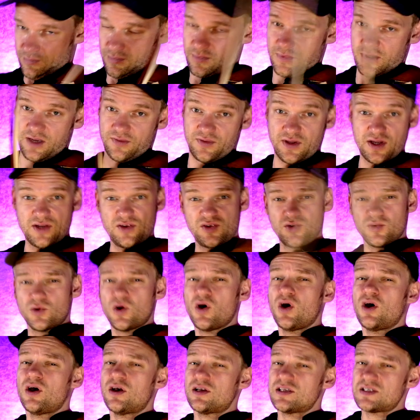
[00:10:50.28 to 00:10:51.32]
And then you
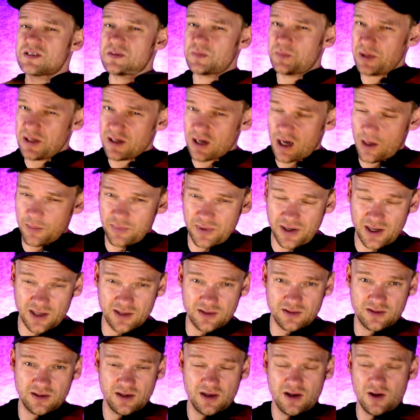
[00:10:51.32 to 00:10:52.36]
speed up,
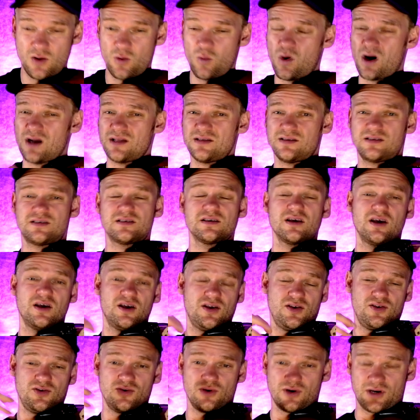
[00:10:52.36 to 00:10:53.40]
and once
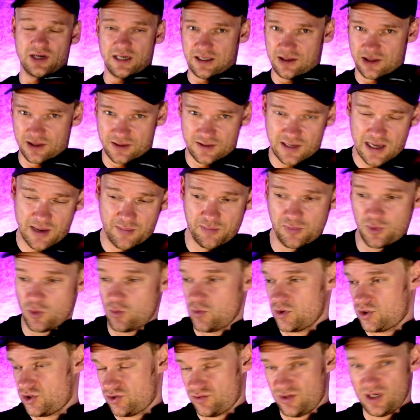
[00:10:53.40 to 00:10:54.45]
you are in the tempo
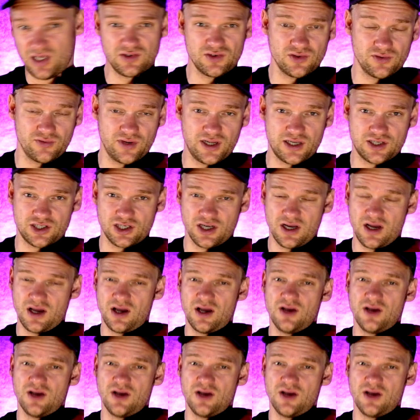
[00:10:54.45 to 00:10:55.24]
which you need to reach,